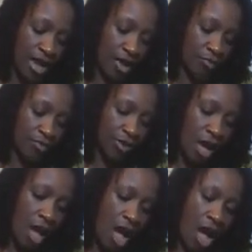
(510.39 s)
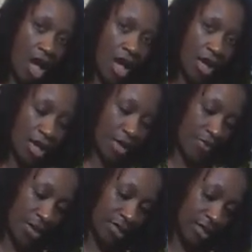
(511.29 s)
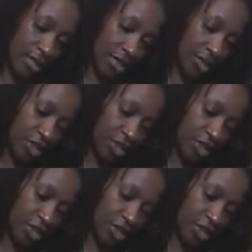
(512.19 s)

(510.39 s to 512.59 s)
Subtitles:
Now I basically